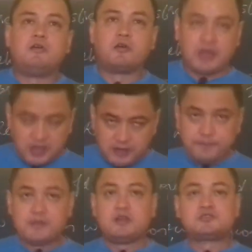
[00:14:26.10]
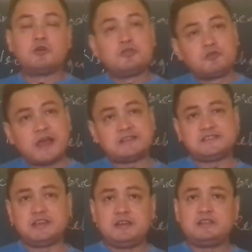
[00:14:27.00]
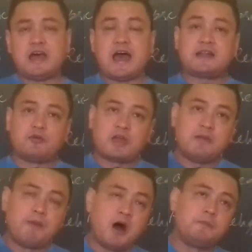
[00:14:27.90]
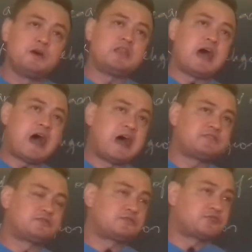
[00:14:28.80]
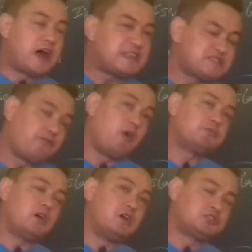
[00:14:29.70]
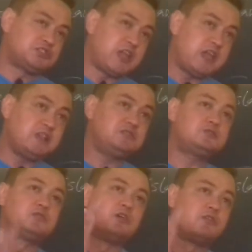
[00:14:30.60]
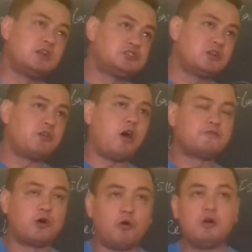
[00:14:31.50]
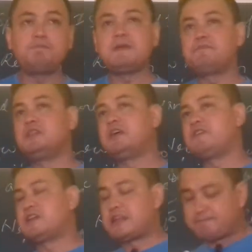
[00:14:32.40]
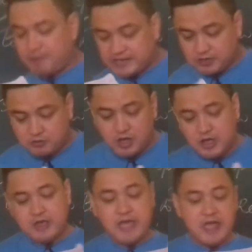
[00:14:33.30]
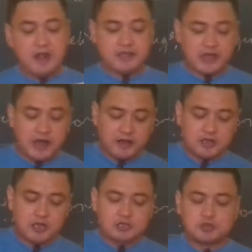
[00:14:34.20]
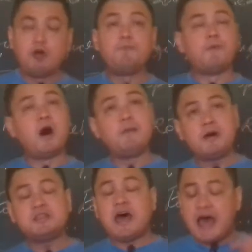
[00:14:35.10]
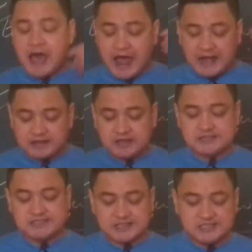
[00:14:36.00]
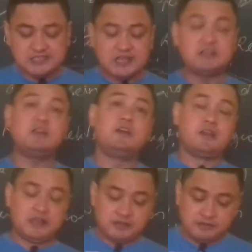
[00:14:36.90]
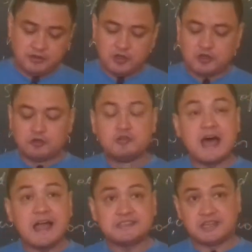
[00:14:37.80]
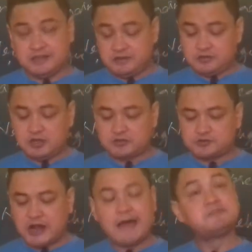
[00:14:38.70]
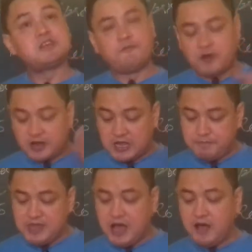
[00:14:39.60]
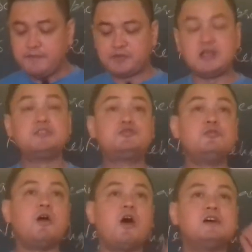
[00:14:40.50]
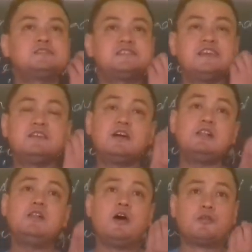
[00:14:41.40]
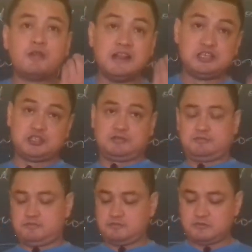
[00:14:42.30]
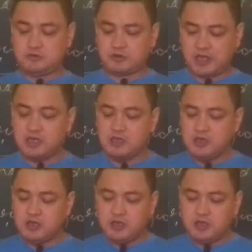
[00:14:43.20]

Okay? So you can see that, okay, Muhammad had transformed or changed the religion of the whole people living in that particular area. So Muhammad had succeeded in uniting the tribes of Arabia into a single religion, okay?